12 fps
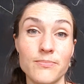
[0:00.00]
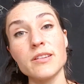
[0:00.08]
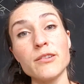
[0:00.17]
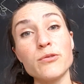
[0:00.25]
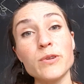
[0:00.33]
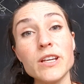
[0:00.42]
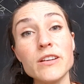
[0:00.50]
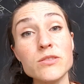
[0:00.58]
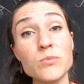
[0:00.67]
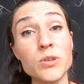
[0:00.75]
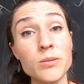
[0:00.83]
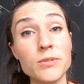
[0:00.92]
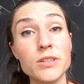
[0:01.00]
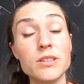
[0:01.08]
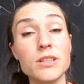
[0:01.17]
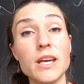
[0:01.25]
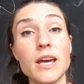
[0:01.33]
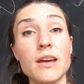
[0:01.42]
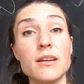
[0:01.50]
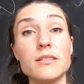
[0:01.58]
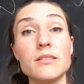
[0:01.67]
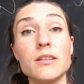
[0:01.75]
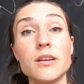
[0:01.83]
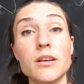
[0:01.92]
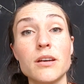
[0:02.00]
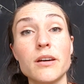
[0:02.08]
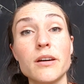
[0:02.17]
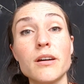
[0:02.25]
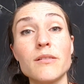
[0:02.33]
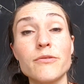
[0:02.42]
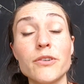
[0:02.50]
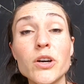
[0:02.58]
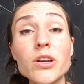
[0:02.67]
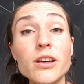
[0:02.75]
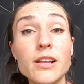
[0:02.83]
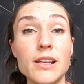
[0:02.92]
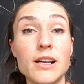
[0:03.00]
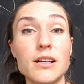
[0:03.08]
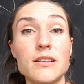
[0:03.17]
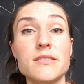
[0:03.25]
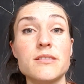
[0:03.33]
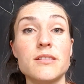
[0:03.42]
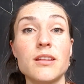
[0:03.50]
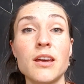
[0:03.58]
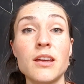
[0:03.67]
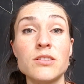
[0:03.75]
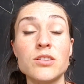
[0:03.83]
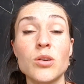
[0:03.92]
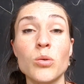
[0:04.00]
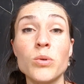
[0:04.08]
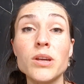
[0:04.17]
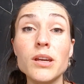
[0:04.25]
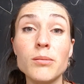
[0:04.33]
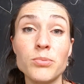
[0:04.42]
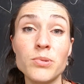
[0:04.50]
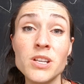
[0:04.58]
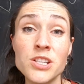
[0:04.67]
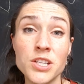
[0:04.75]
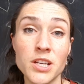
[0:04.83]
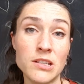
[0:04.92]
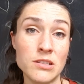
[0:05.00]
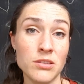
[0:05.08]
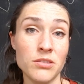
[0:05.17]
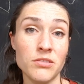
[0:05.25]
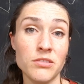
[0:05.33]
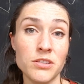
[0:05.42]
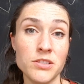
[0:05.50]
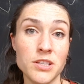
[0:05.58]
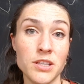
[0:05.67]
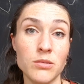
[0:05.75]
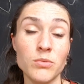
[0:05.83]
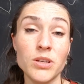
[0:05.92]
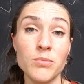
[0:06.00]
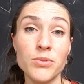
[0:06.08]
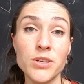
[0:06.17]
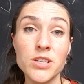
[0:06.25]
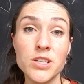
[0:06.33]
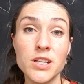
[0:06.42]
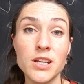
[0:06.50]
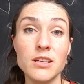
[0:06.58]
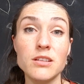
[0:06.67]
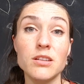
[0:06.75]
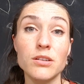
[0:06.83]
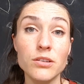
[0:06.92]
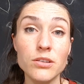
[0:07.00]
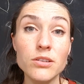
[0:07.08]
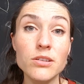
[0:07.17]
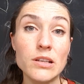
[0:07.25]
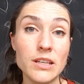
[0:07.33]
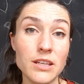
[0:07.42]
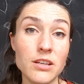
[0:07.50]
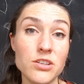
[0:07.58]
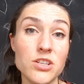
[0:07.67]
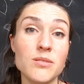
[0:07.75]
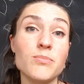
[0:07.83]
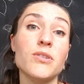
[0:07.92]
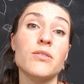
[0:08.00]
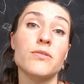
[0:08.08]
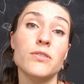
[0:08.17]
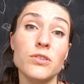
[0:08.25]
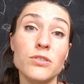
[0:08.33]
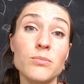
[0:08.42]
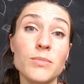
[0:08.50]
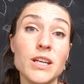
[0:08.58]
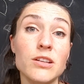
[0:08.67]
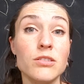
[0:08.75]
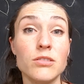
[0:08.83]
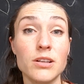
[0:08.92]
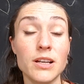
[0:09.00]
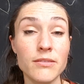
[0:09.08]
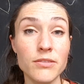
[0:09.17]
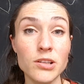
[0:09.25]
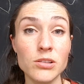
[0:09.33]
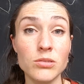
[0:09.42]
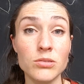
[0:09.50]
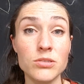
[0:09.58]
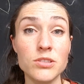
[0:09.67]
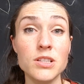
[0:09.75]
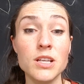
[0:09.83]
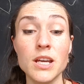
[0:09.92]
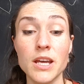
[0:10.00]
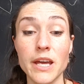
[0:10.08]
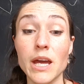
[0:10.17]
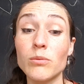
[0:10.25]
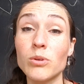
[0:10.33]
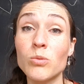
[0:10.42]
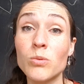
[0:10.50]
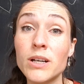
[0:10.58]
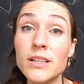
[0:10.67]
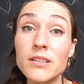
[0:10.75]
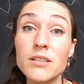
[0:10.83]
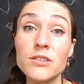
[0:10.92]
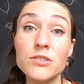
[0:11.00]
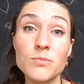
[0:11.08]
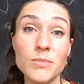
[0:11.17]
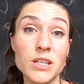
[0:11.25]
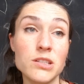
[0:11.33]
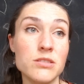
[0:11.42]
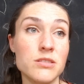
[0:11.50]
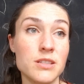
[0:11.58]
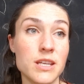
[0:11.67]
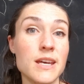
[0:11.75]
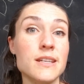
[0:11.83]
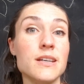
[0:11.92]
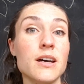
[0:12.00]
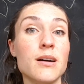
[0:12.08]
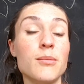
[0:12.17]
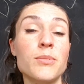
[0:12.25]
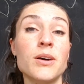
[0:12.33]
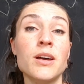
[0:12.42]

If we as women can vocalize that we appreciate authority, we appreciate the good leadership of good men who love the Lord, and we want those men to stand up